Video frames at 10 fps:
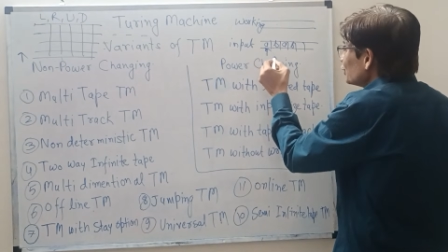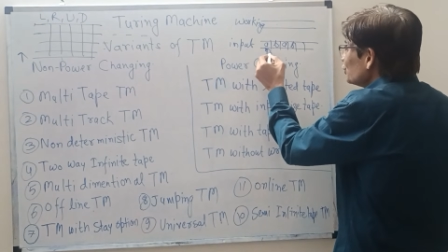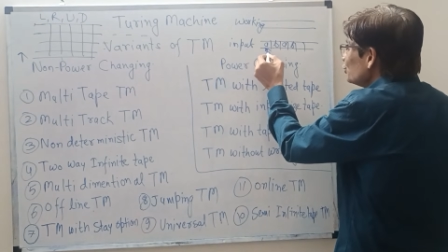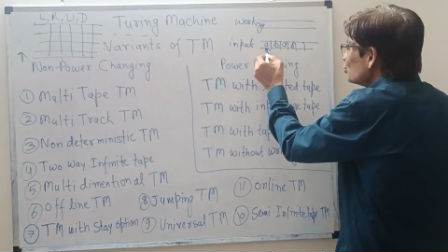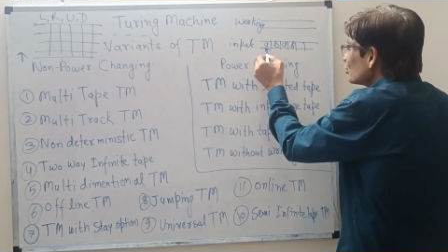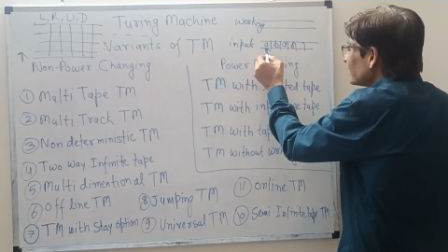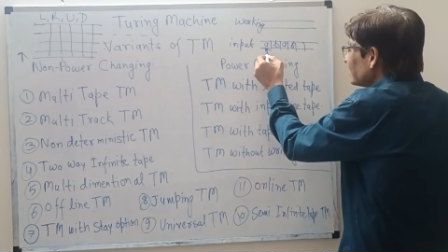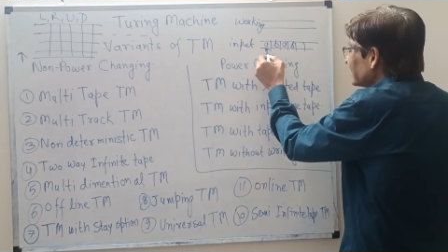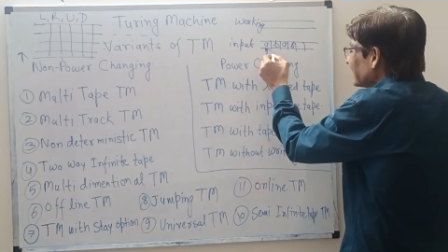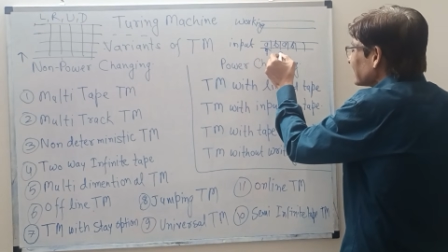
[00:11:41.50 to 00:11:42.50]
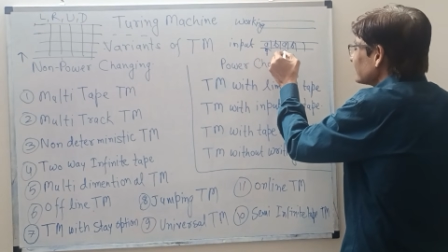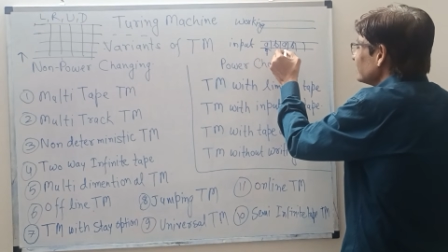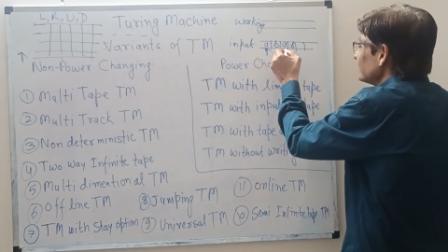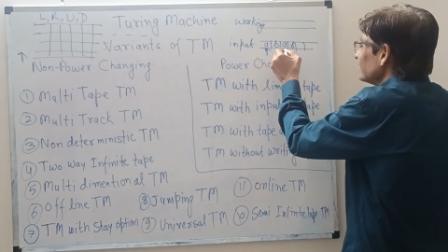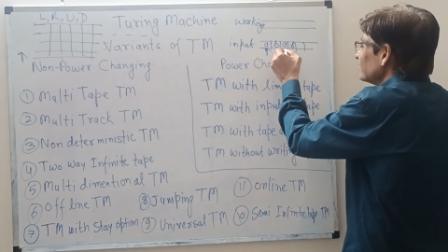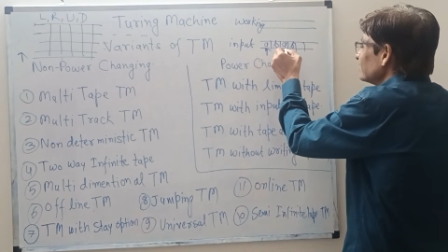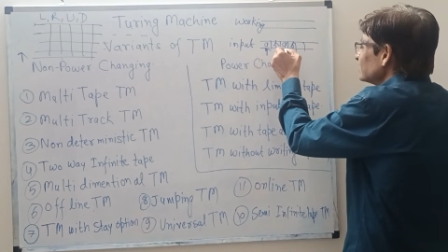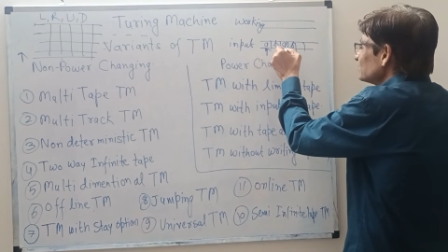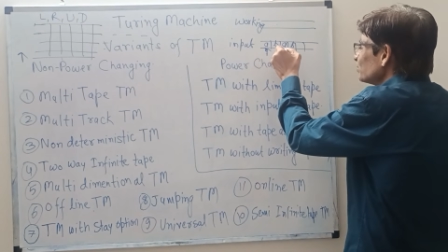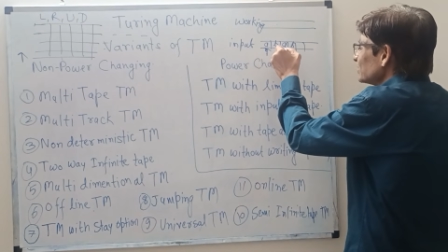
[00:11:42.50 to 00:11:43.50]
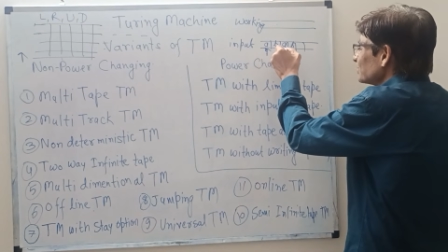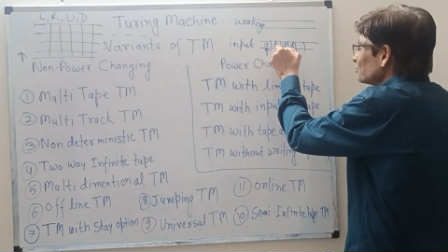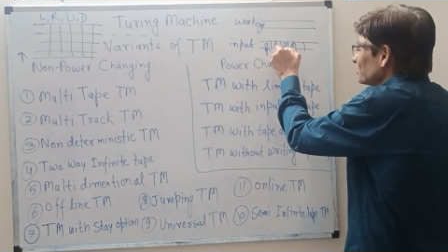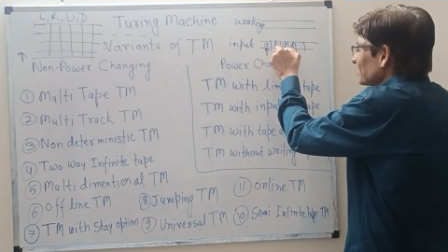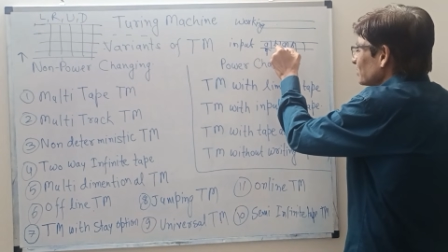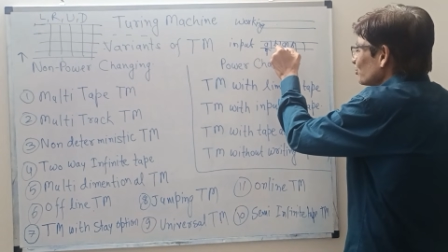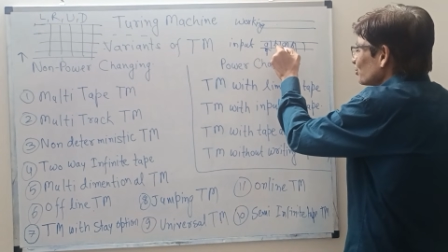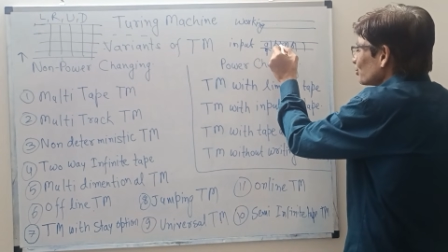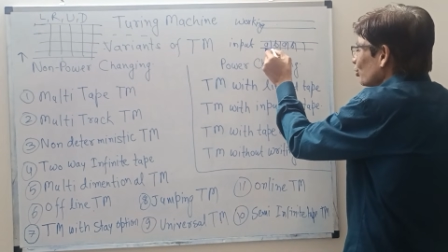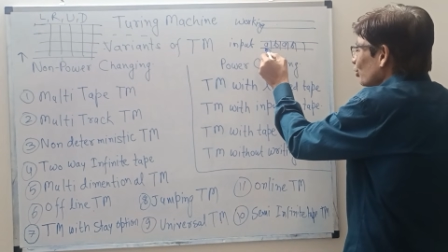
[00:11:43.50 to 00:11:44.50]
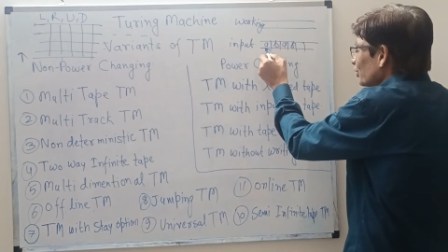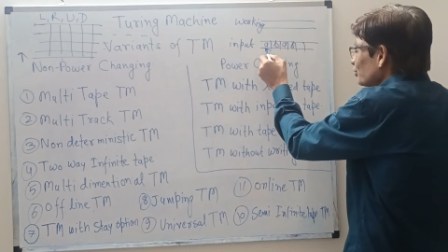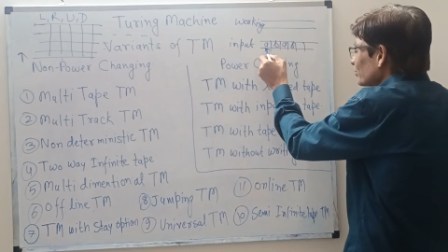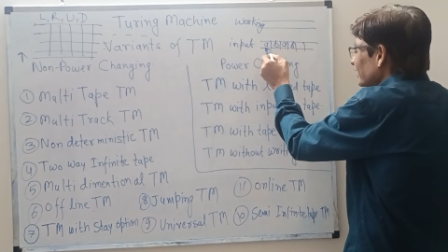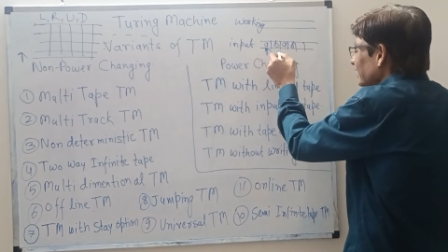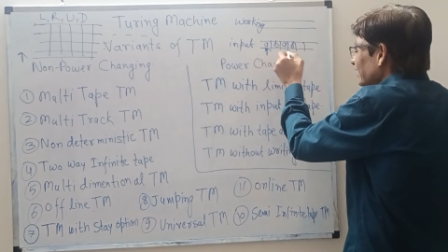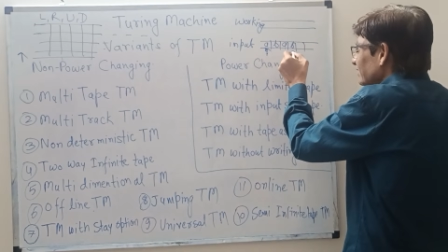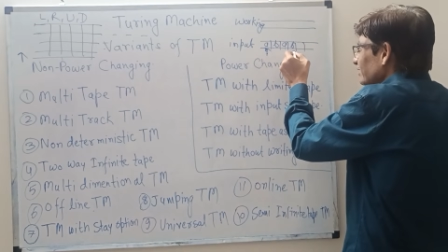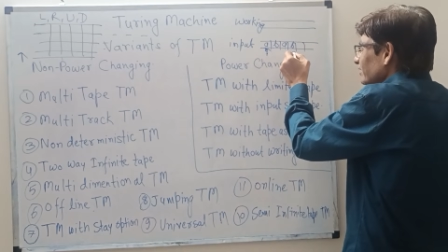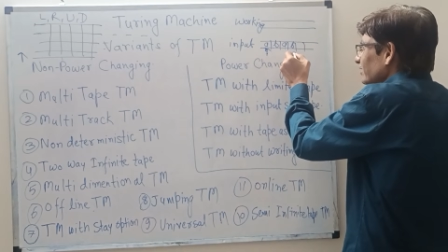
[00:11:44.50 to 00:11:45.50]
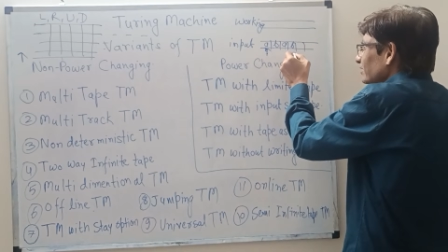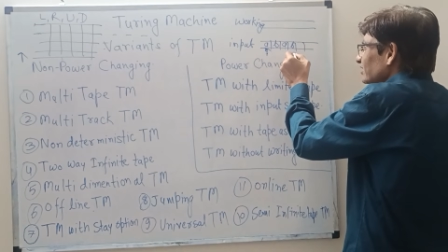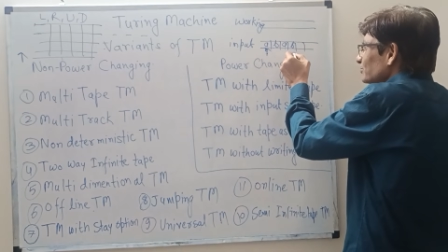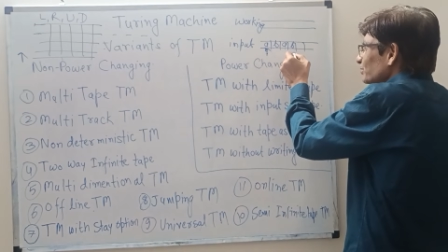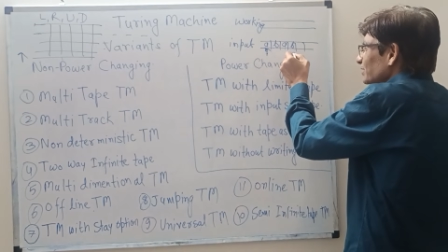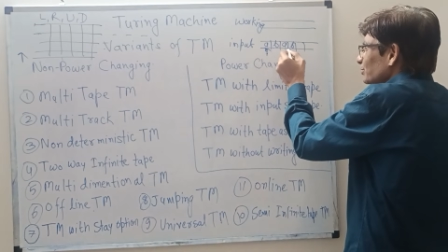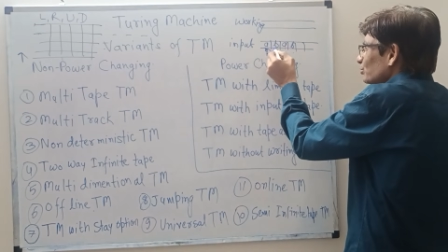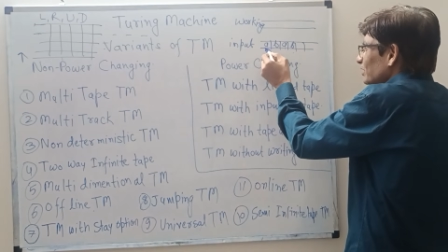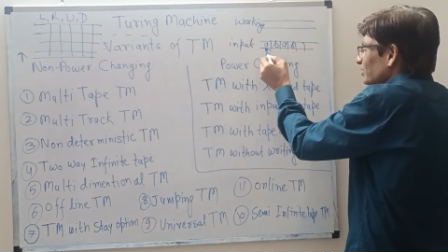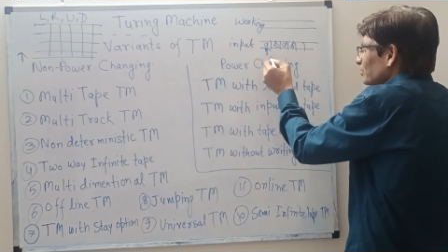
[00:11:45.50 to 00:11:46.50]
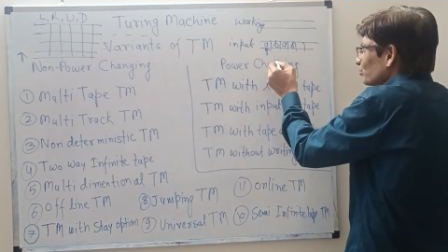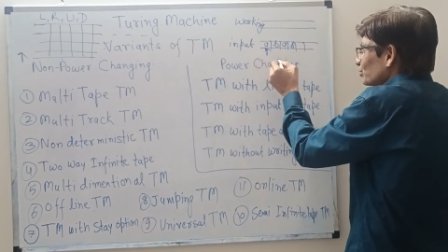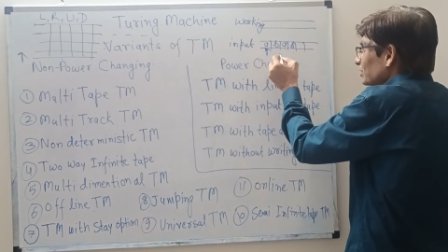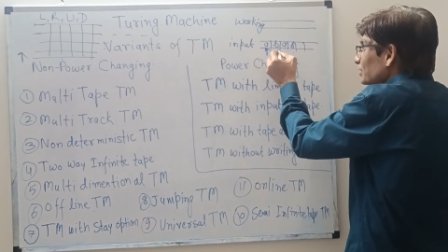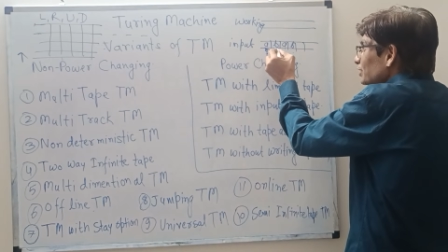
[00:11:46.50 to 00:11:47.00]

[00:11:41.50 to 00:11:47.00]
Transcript: you can directly read this particular input, or you can directly read this particular input.